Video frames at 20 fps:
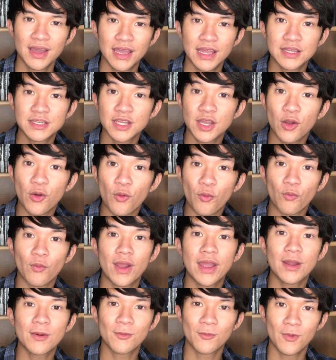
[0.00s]
It is a
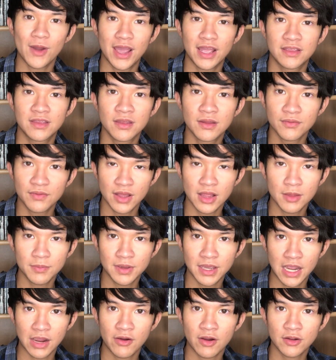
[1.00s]
great way to
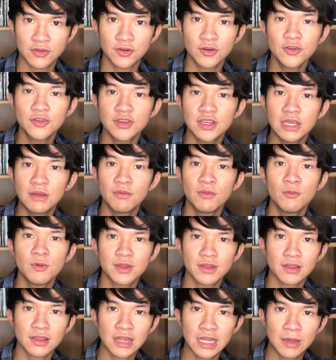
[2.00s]
develop characters even
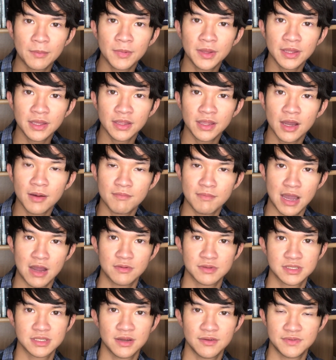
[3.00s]
with limited
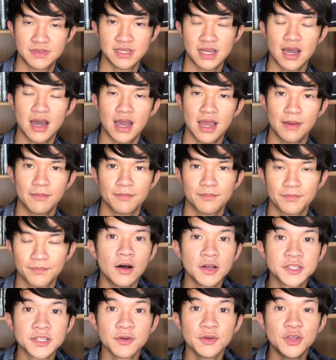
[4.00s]
amounts of time.
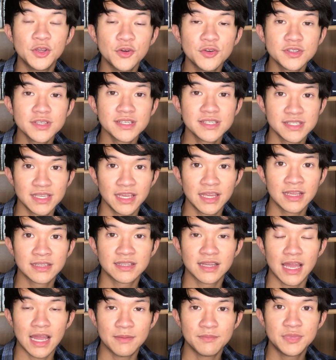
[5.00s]
Also, use the scenes
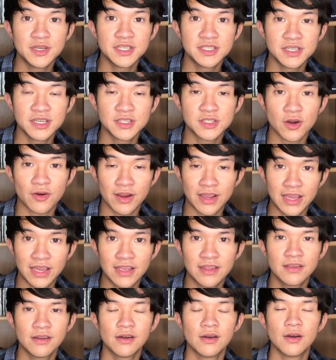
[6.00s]
that NPCs are
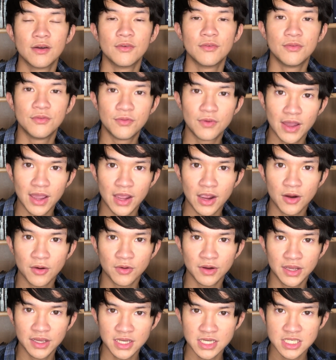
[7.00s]
in
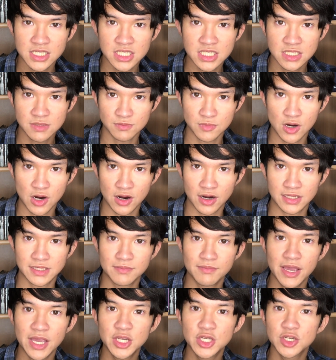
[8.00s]
very smart.
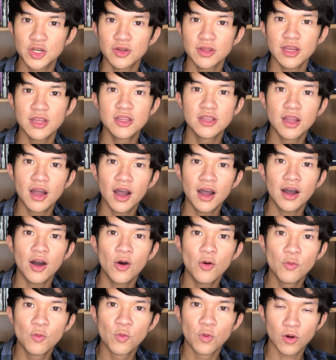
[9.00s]
Make sure that not
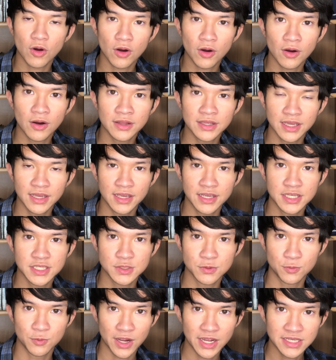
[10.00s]
a word
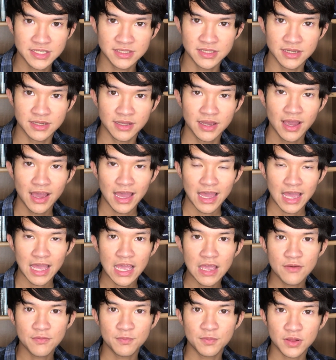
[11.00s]
is wasted.
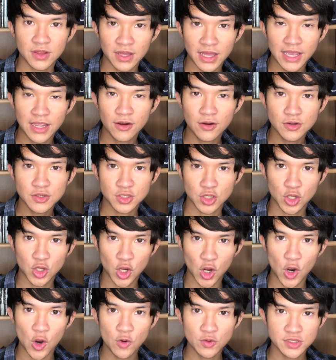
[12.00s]
If players
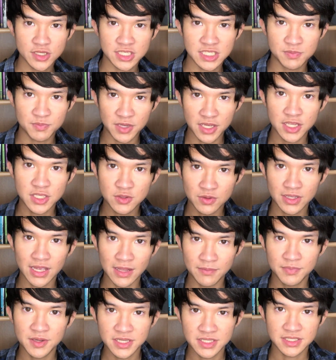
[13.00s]
go to speak to
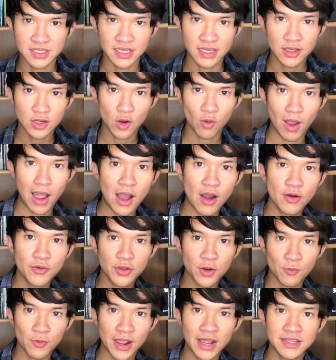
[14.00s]
an NPC, go out of
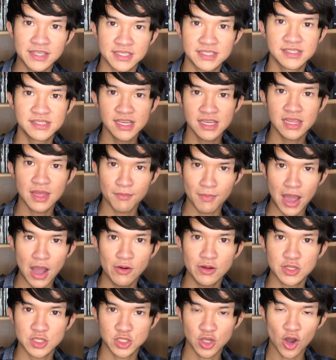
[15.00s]
their way to seek them
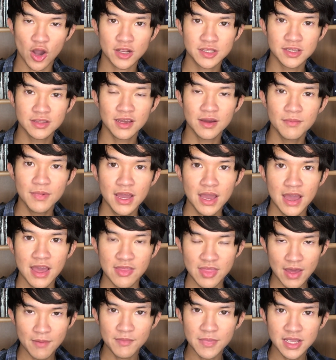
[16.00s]
out and talk to them,
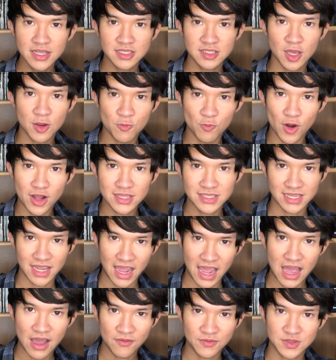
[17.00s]
that means they want to
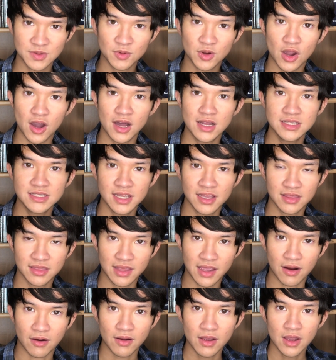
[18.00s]
have some content
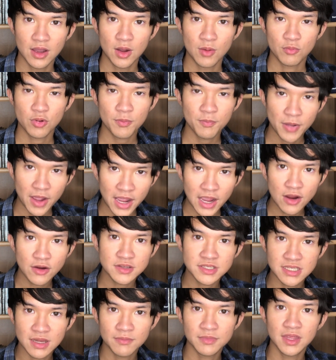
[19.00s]
there. Prepare
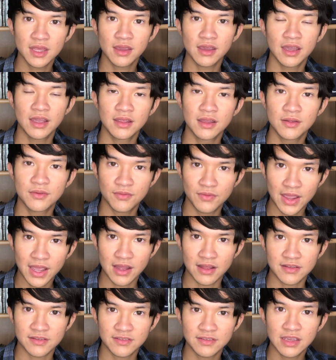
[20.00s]
something in
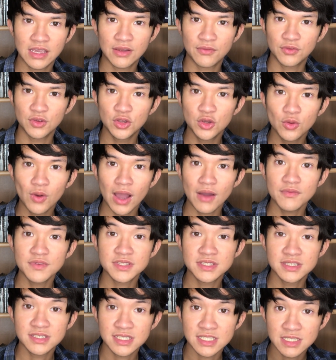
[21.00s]
advance. If you have
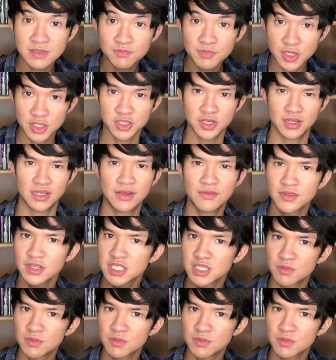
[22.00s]
a suspicion, even a